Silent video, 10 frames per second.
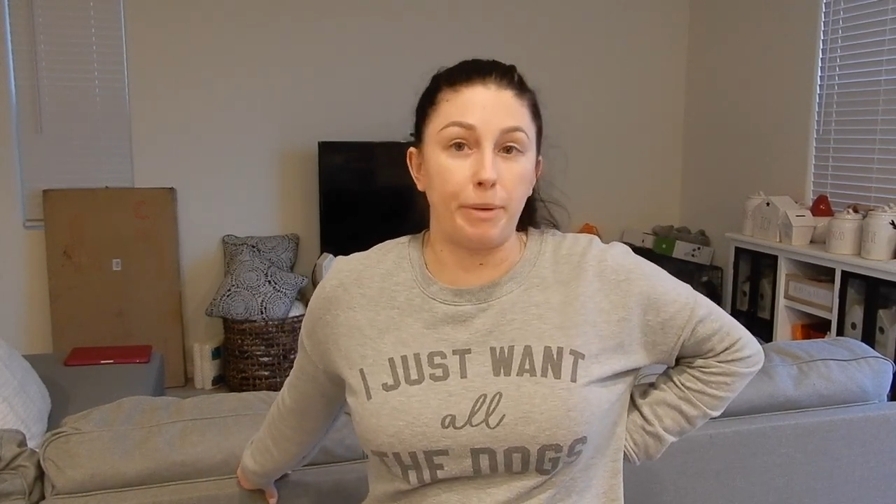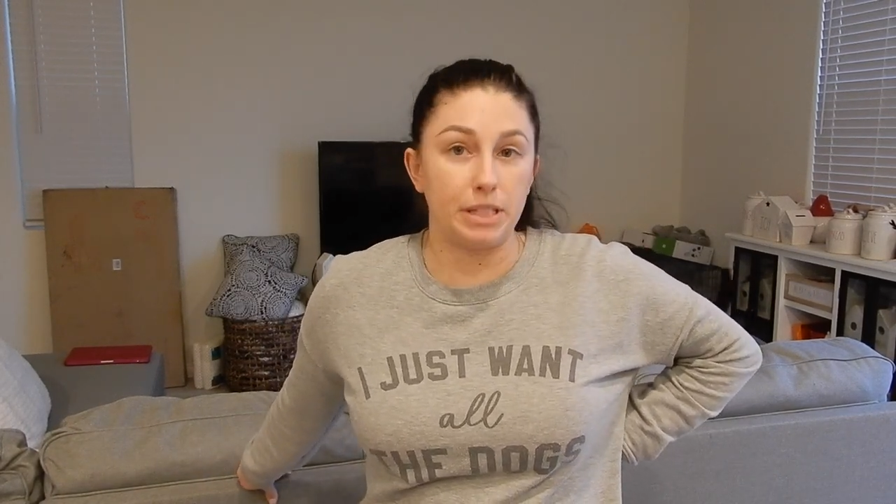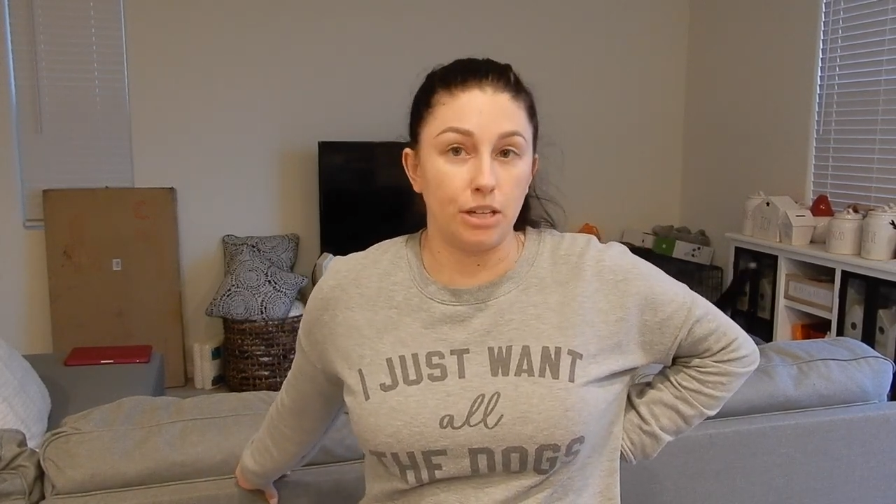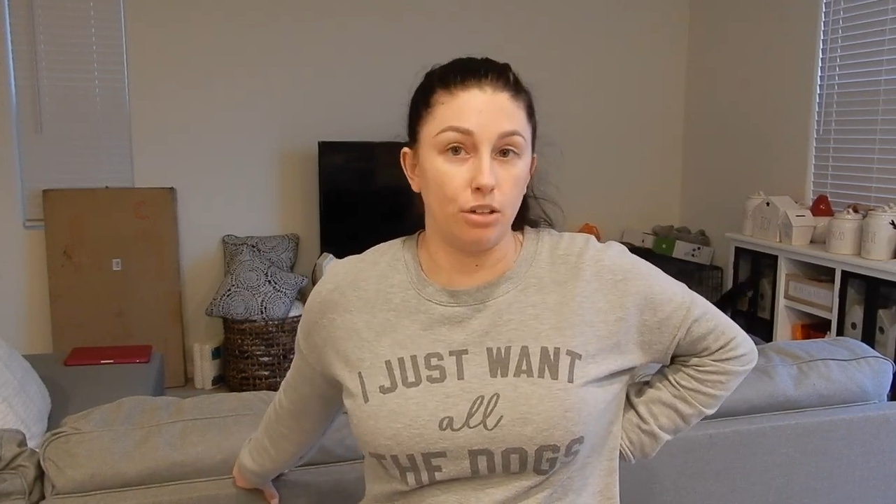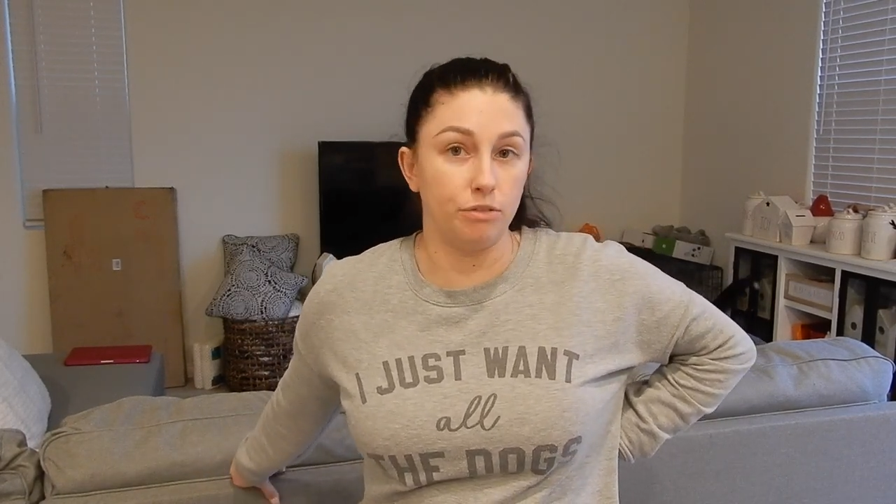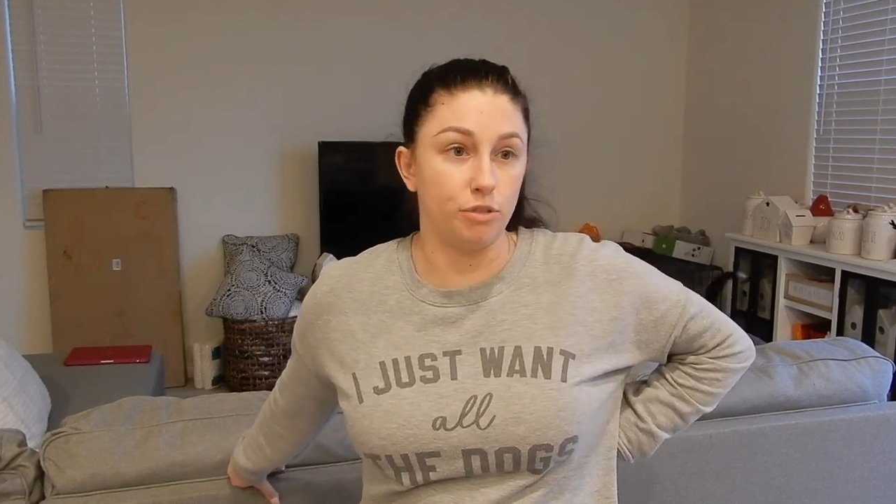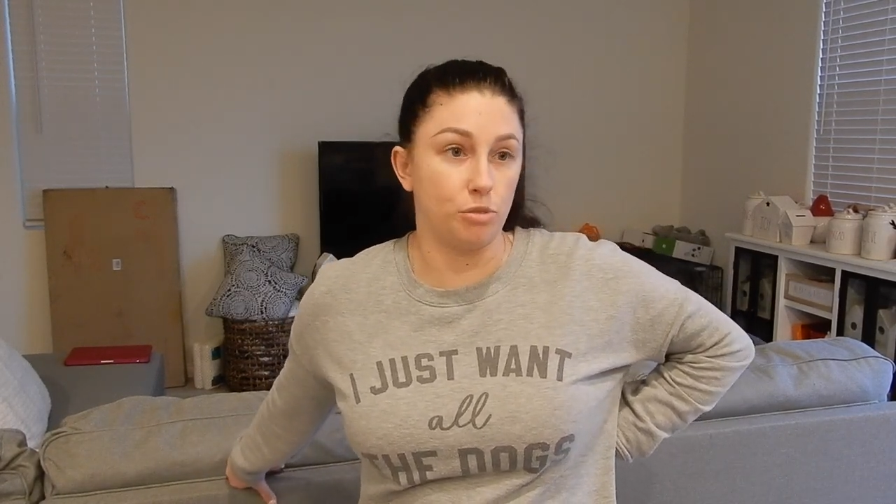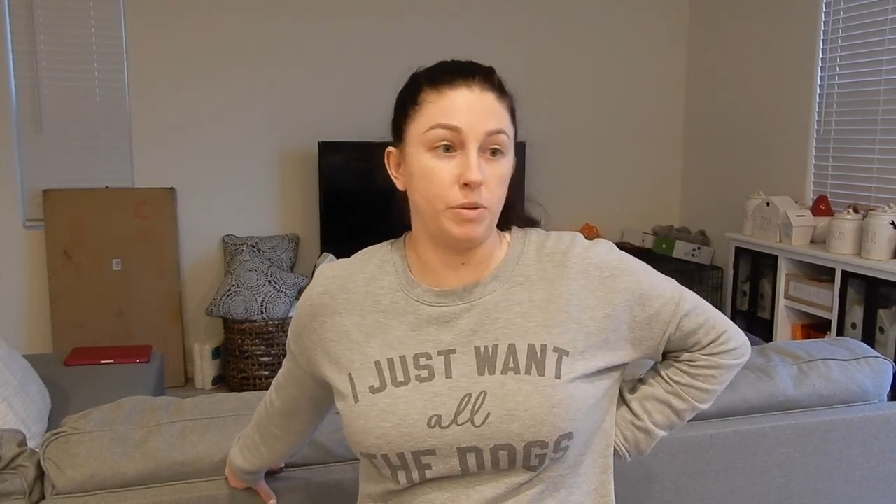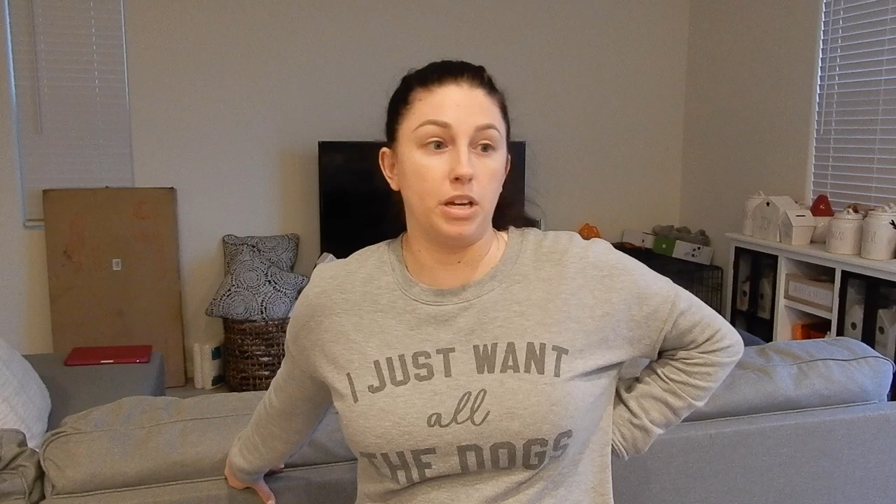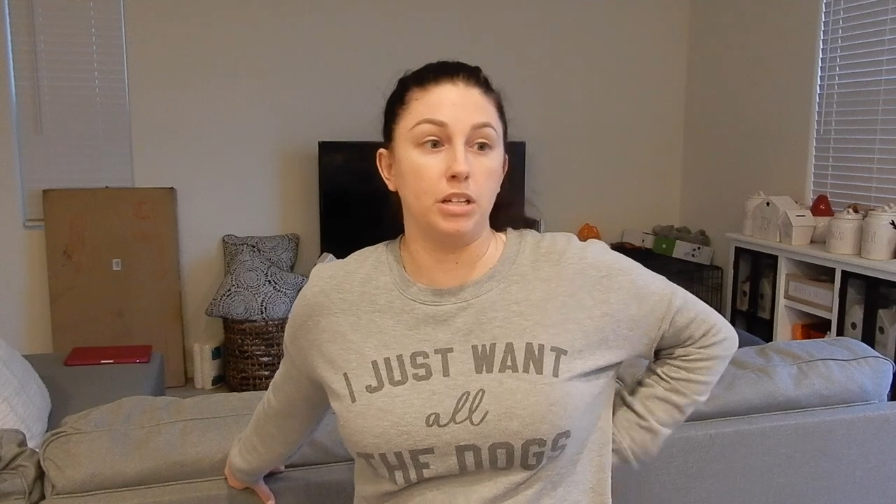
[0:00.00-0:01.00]
myself
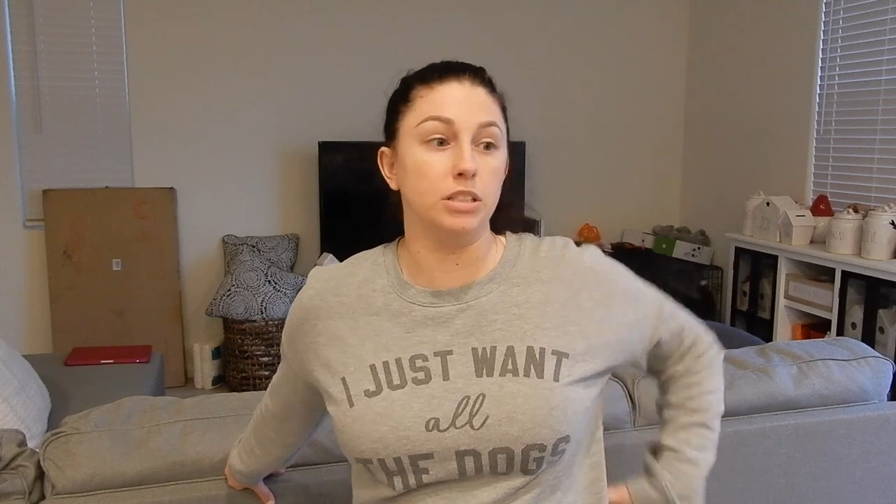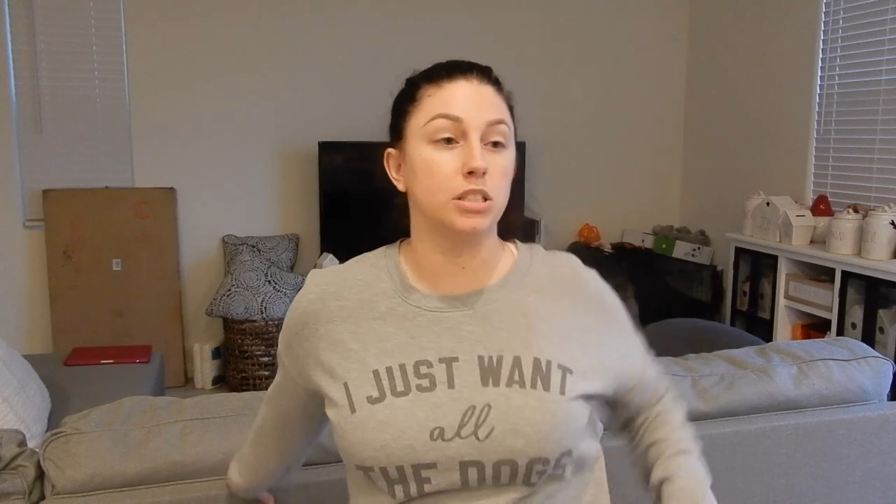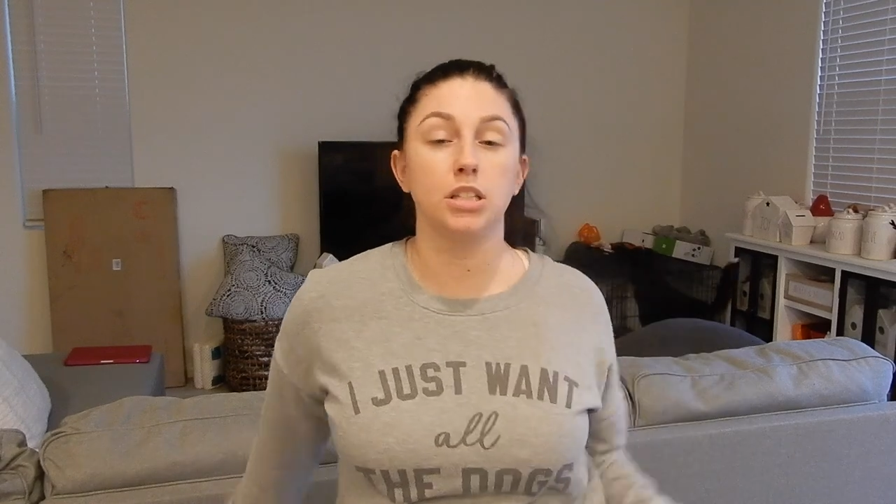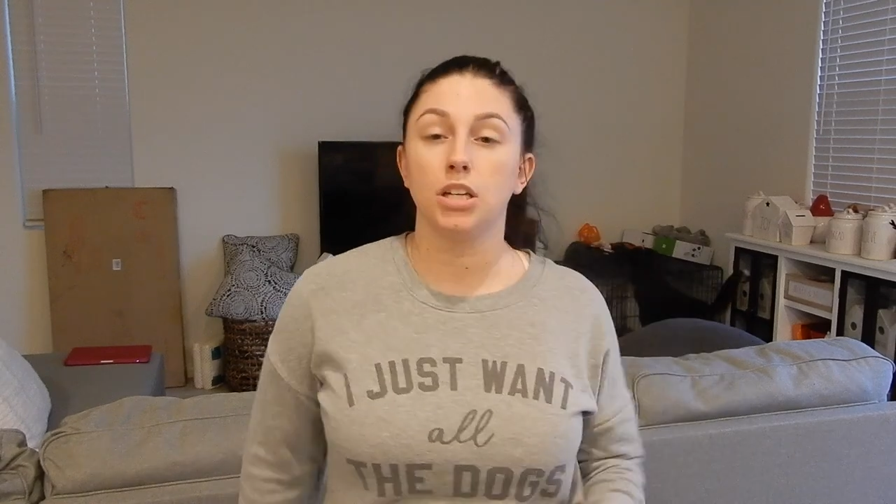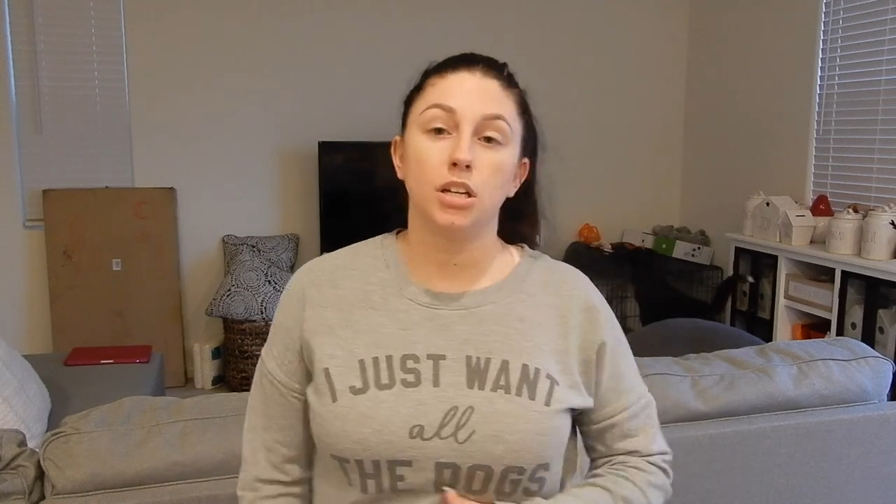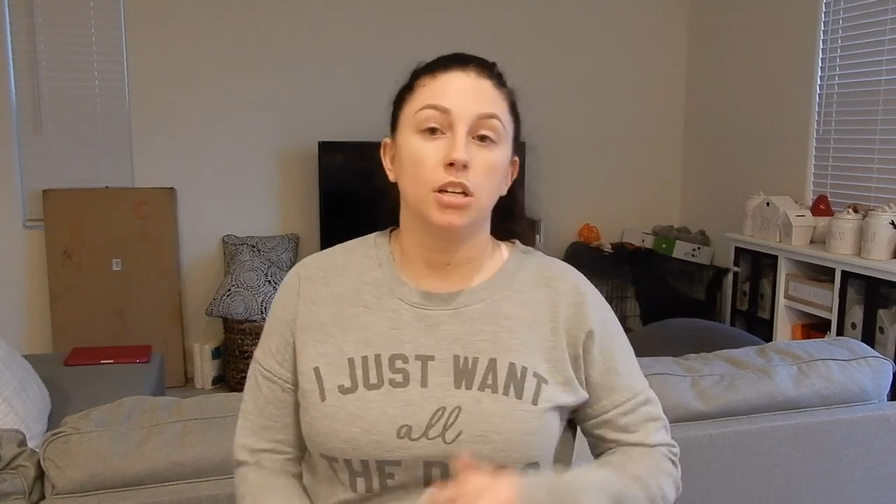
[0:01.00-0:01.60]
just because